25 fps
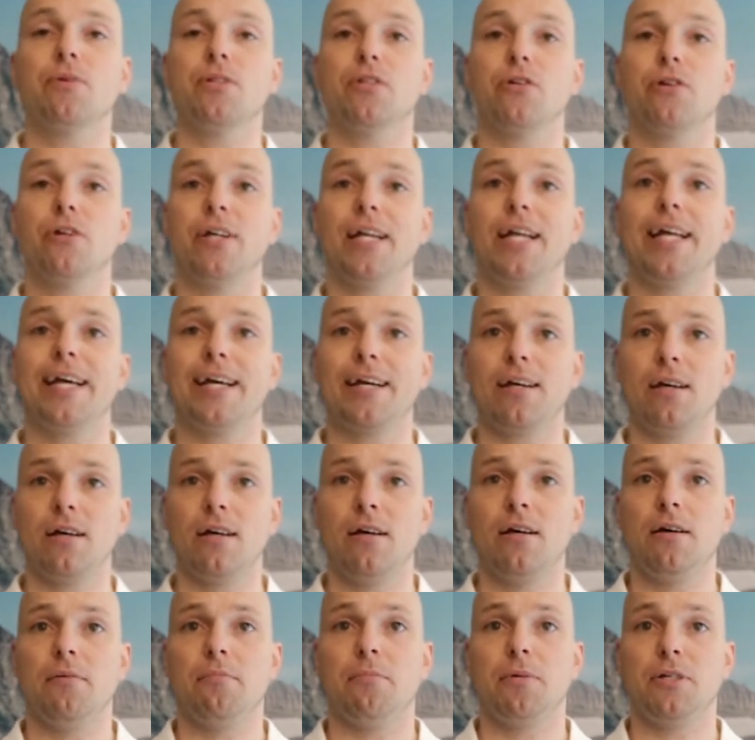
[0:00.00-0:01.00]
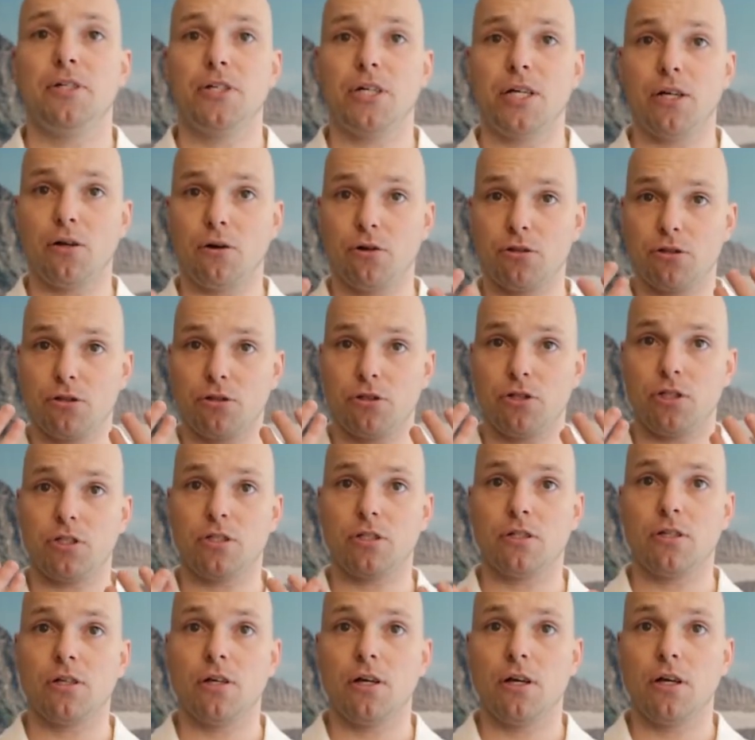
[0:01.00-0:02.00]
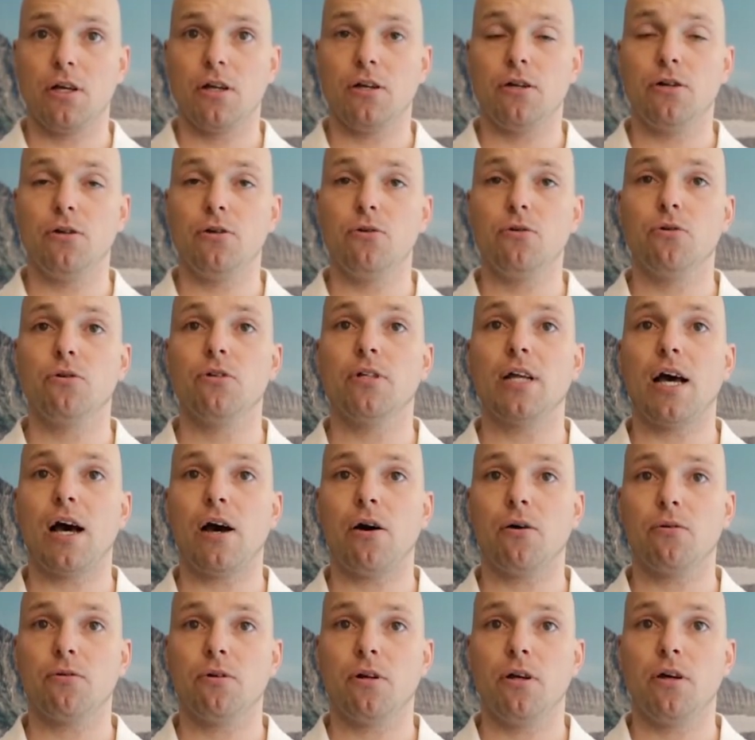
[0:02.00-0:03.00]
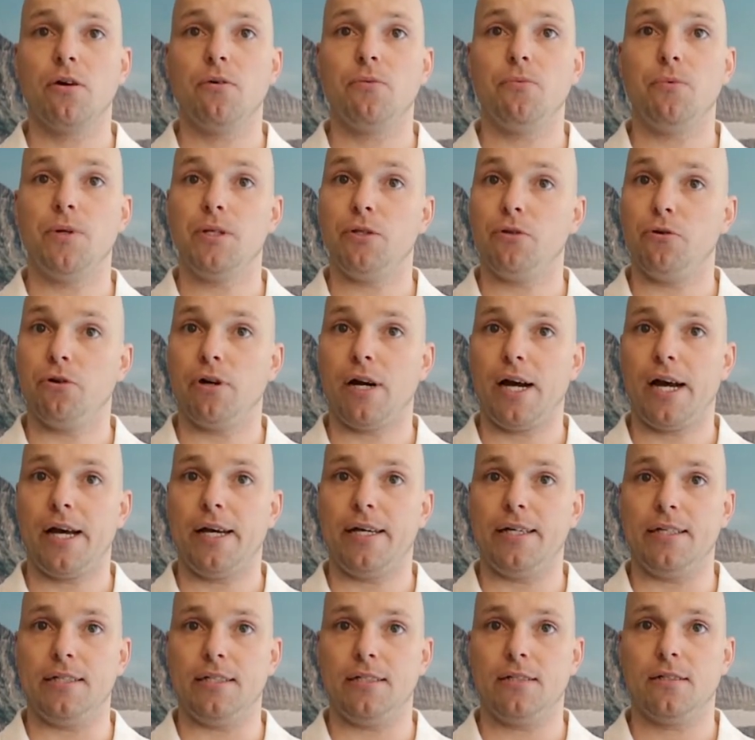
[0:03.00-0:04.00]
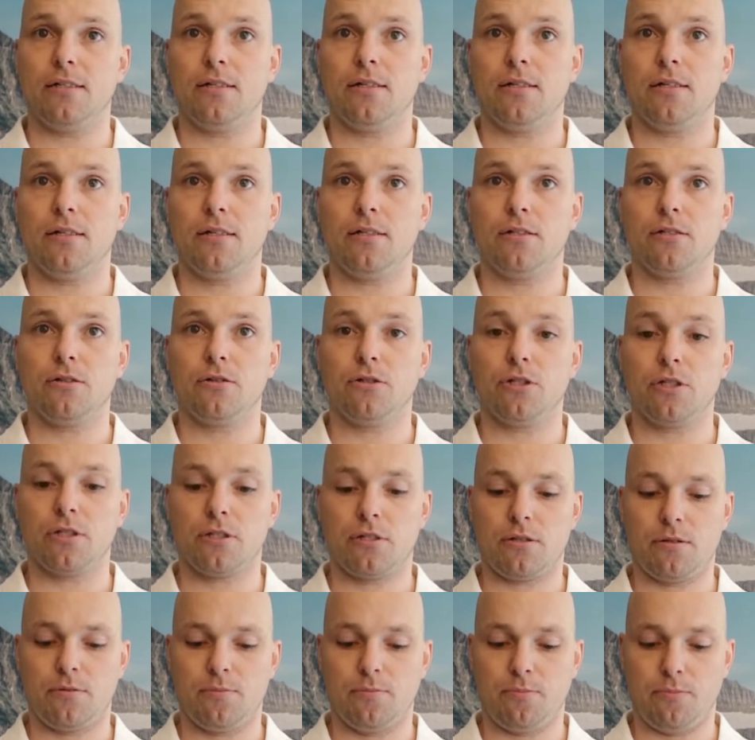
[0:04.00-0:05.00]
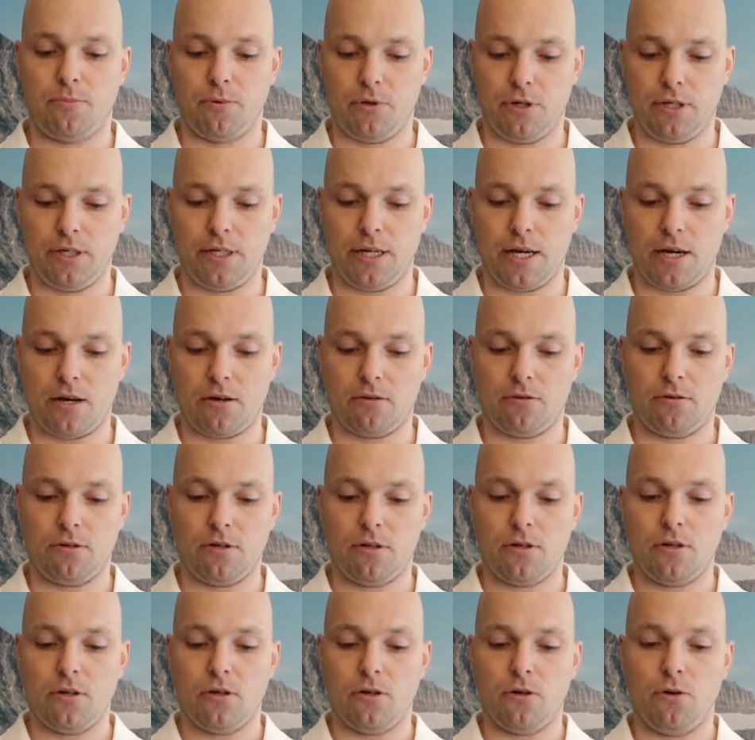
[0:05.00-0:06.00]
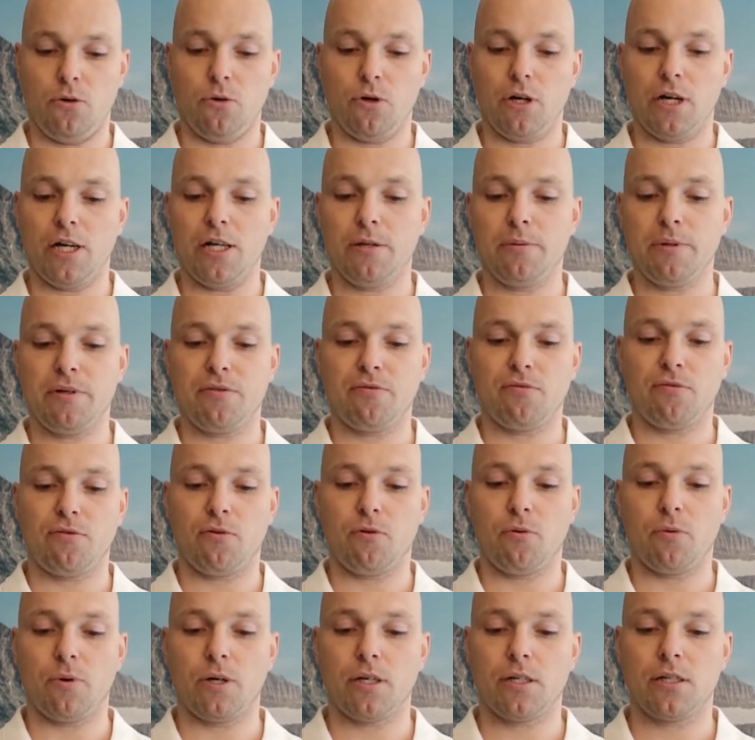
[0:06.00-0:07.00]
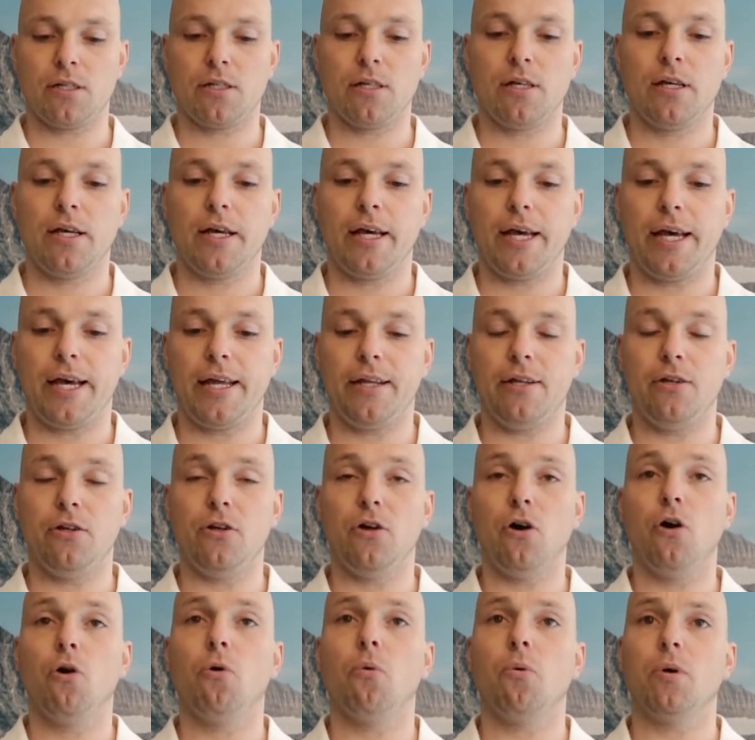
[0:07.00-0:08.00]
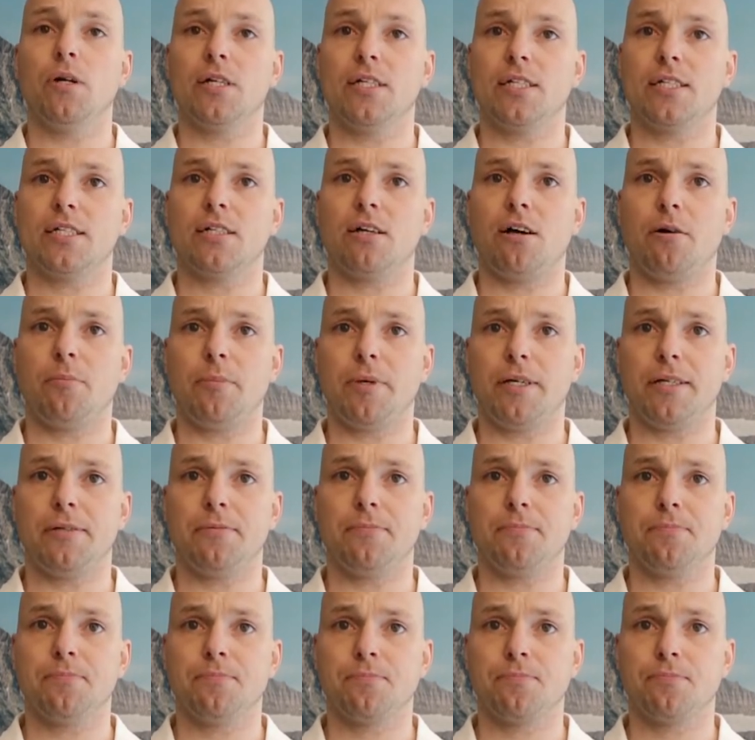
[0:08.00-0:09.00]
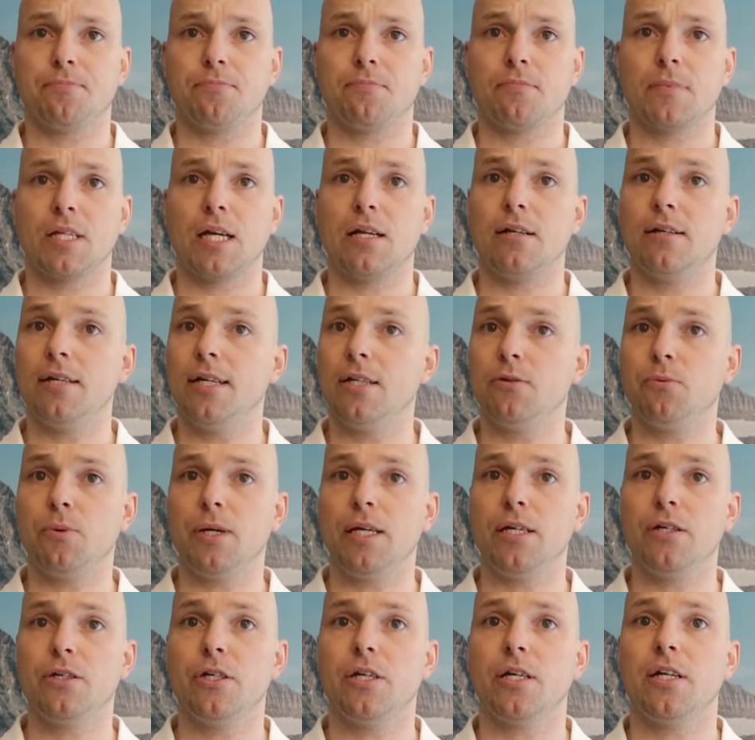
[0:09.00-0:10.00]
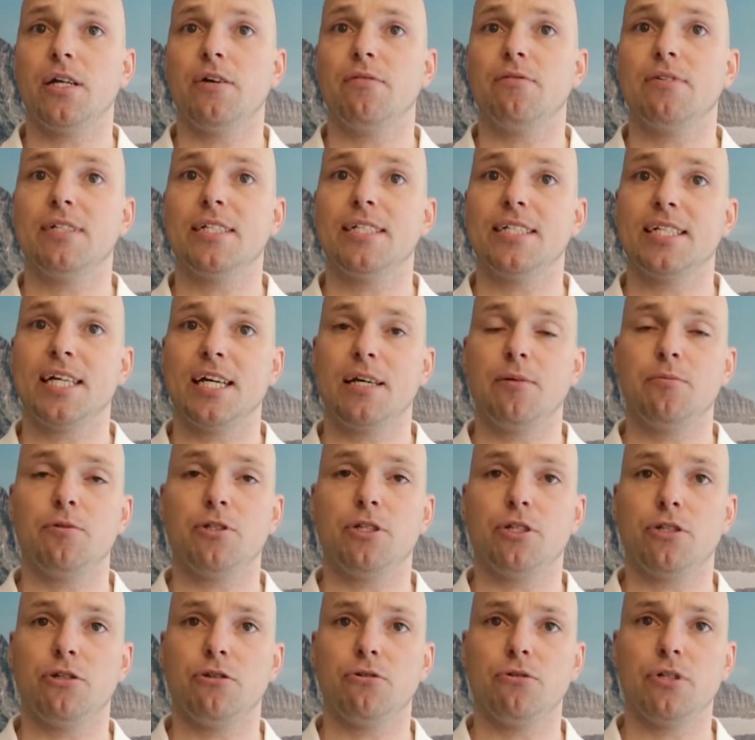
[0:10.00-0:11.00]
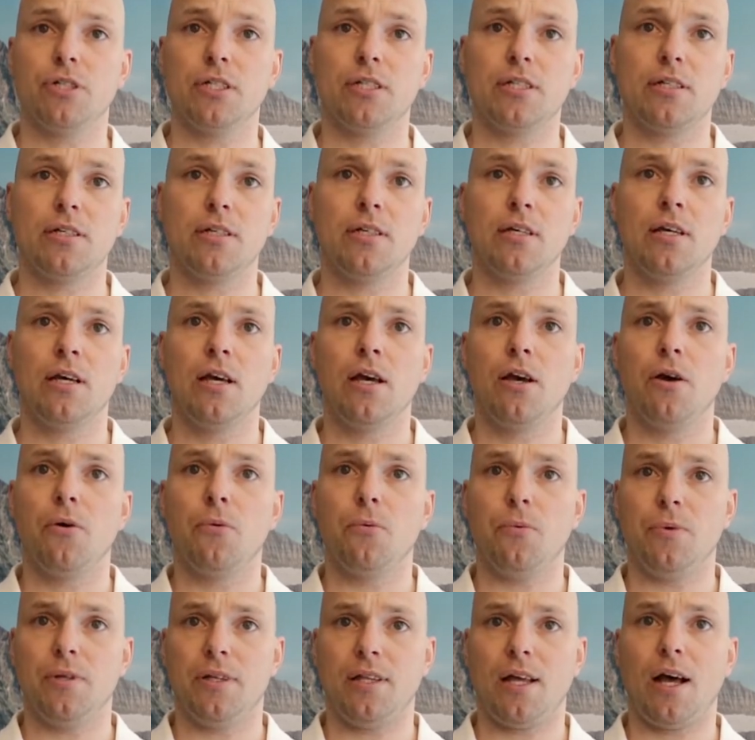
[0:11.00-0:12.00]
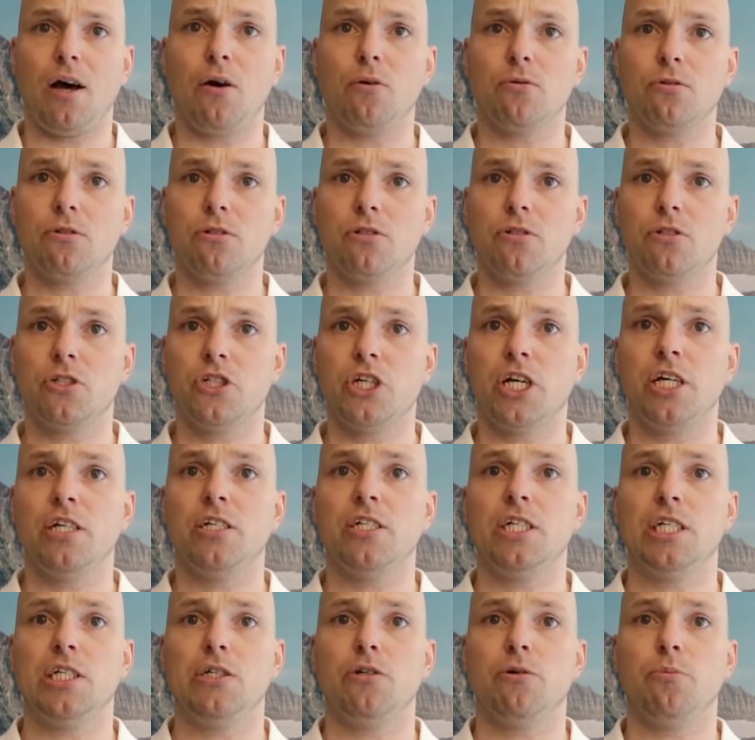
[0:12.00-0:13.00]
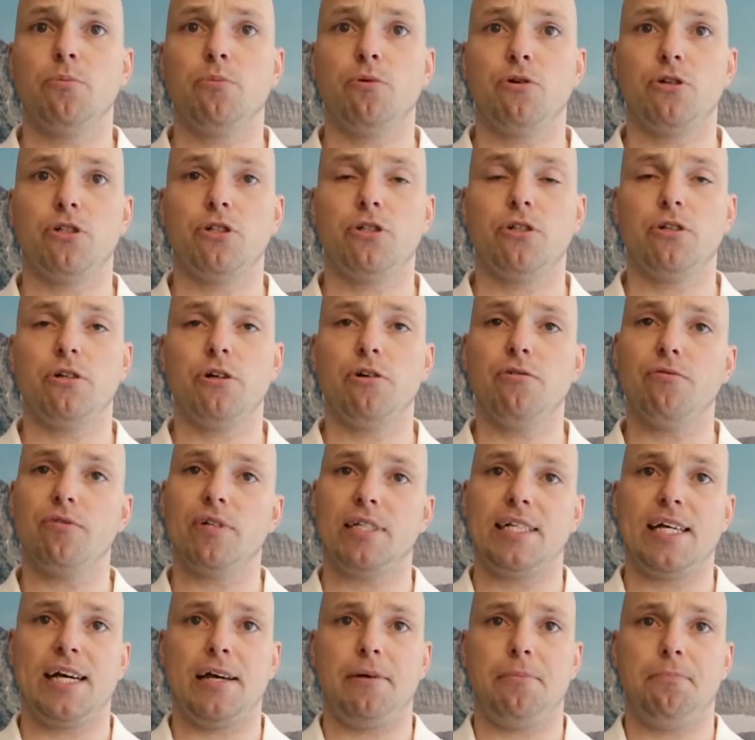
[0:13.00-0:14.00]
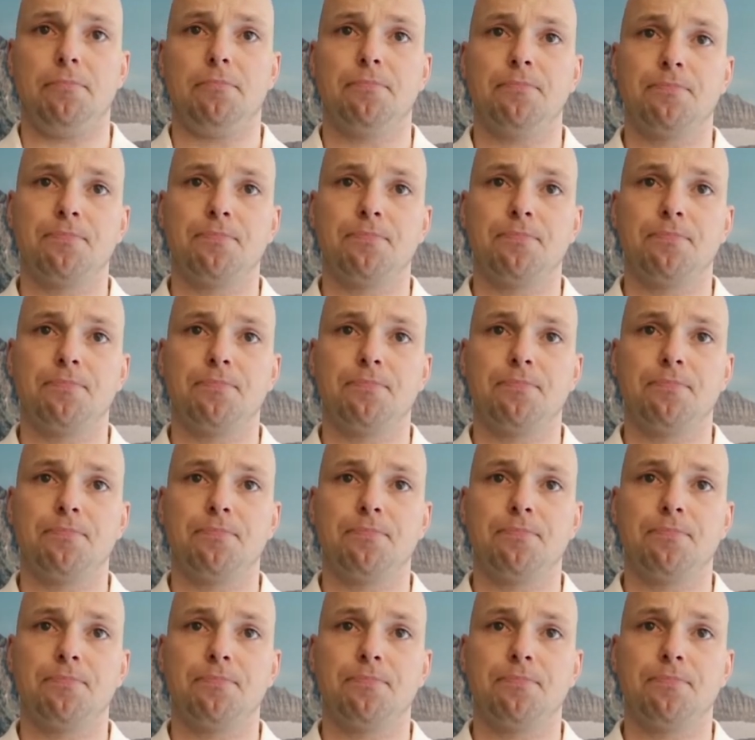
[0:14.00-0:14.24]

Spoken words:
with your neck, but you can also just look down with your eyes. And so just point down, look a little bit forward and know what is coming. That way you can have the same security without changing your posture over time.